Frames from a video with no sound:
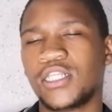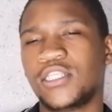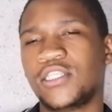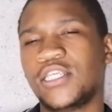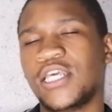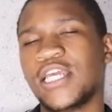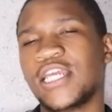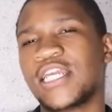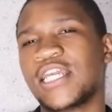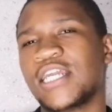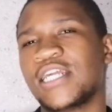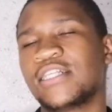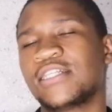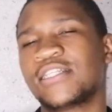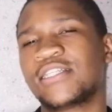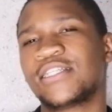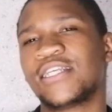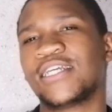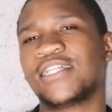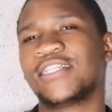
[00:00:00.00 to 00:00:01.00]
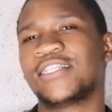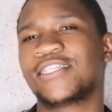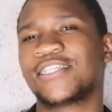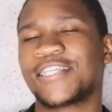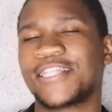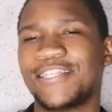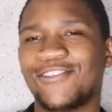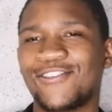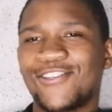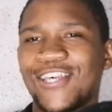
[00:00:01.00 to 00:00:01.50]
Take instant
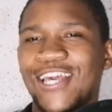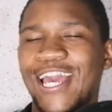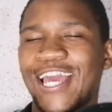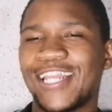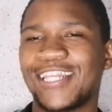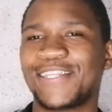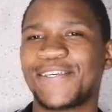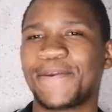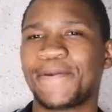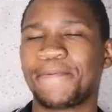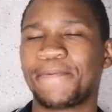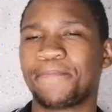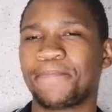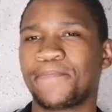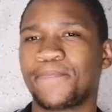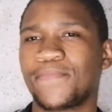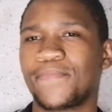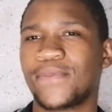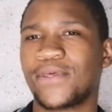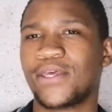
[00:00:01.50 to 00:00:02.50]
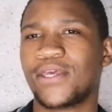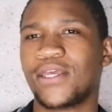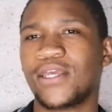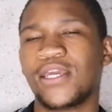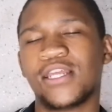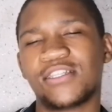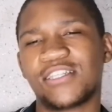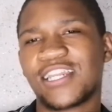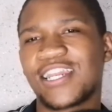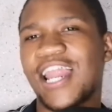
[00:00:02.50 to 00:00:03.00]
this hat.
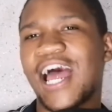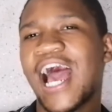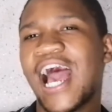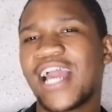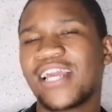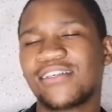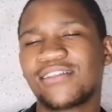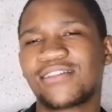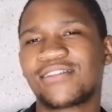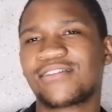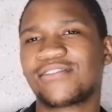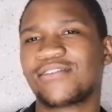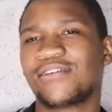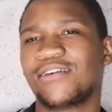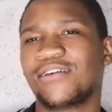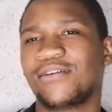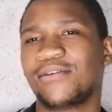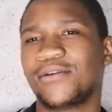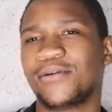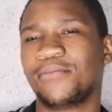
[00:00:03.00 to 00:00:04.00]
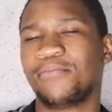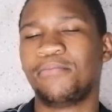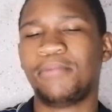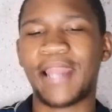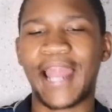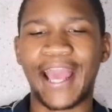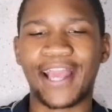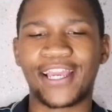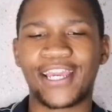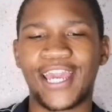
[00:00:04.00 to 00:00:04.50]
It's a nice
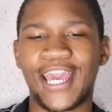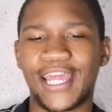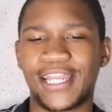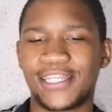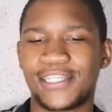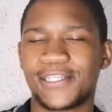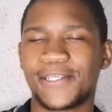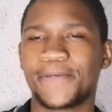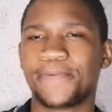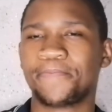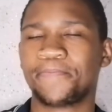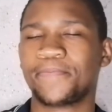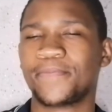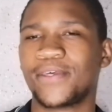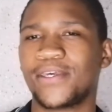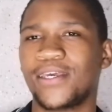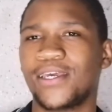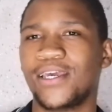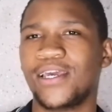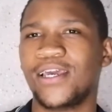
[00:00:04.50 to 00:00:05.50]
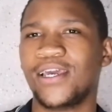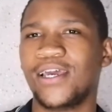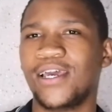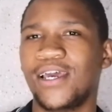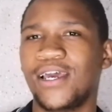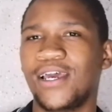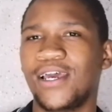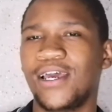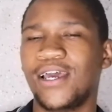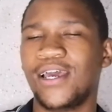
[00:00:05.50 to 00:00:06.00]
black hat.
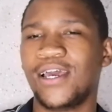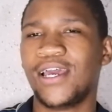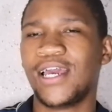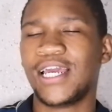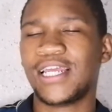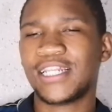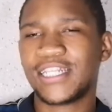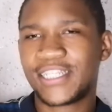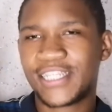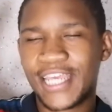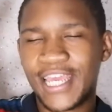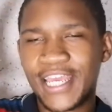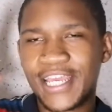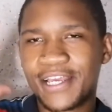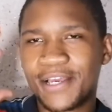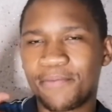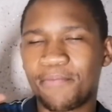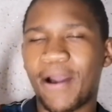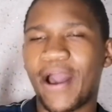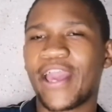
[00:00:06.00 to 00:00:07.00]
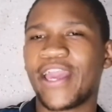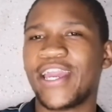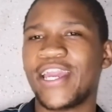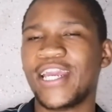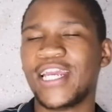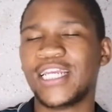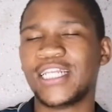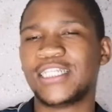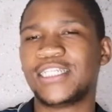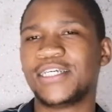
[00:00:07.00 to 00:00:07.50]
And take my
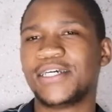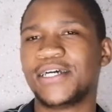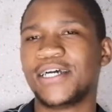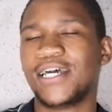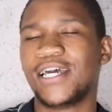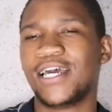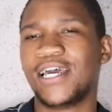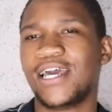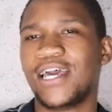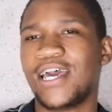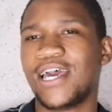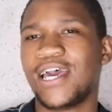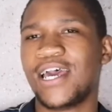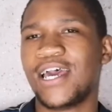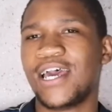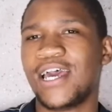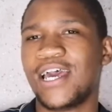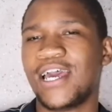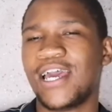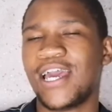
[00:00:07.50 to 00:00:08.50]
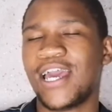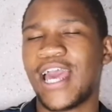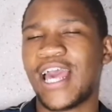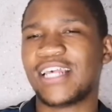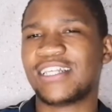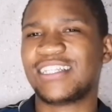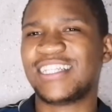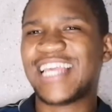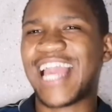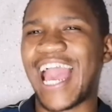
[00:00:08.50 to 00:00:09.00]
head
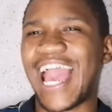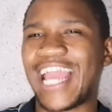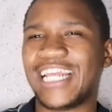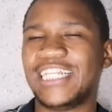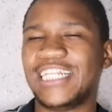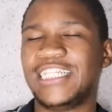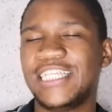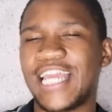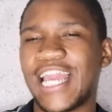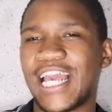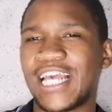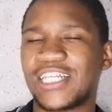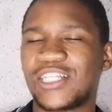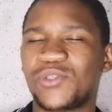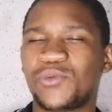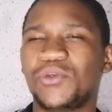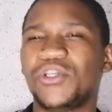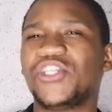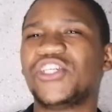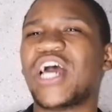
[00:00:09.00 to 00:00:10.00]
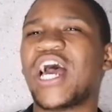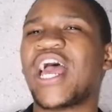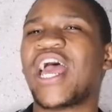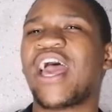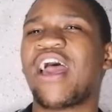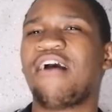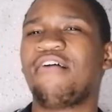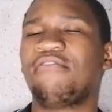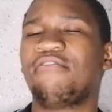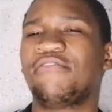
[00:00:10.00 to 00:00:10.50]
as the ideas which I
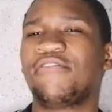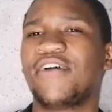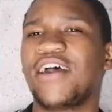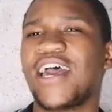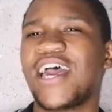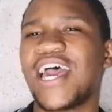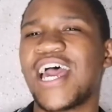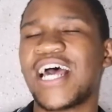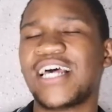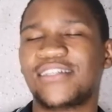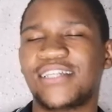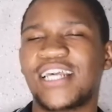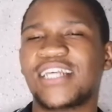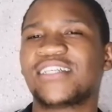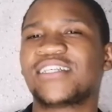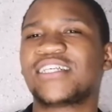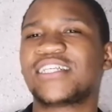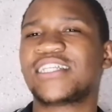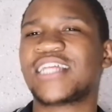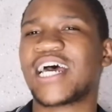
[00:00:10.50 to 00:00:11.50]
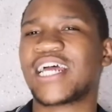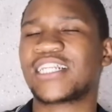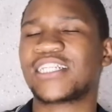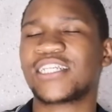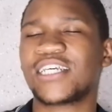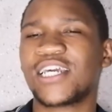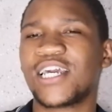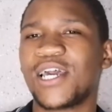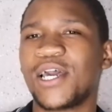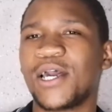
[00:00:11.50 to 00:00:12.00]
have as I start
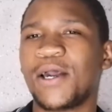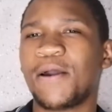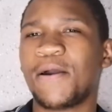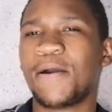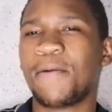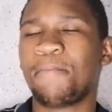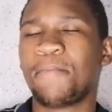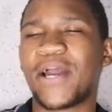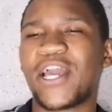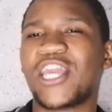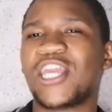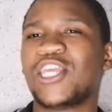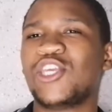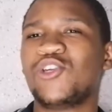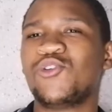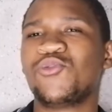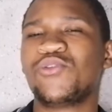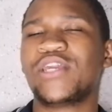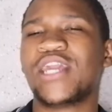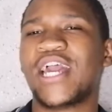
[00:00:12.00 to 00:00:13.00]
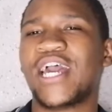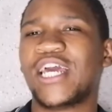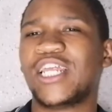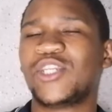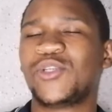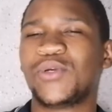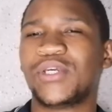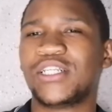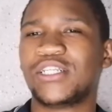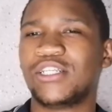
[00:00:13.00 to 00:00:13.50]
my new year
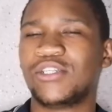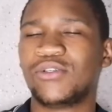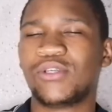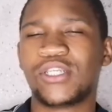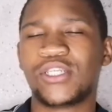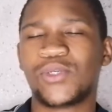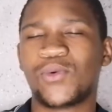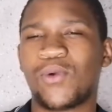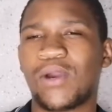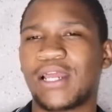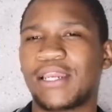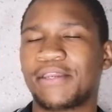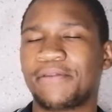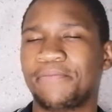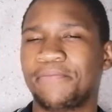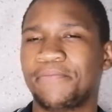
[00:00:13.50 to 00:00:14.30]
2021.